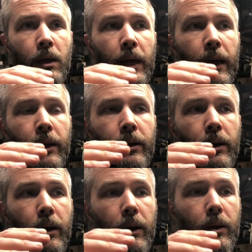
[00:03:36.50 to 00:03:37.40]
and
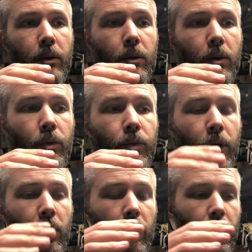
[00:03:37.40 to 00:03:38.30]

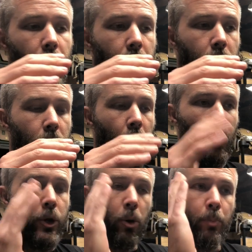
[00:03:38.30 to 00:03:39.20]
there, you know,
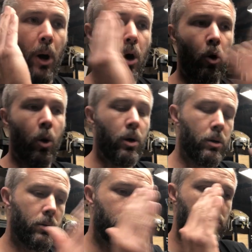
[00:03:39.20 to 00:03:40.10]
your bow,
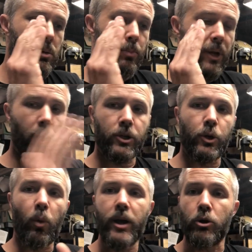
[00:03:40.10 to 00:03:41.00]
because of
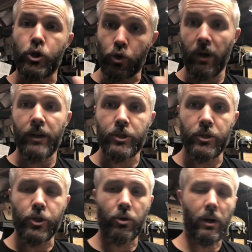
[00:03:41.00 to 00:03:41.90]
the way your string is
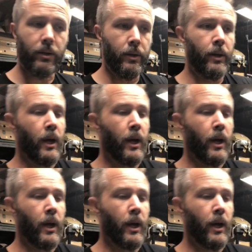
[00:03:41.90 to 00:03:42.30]
constructed,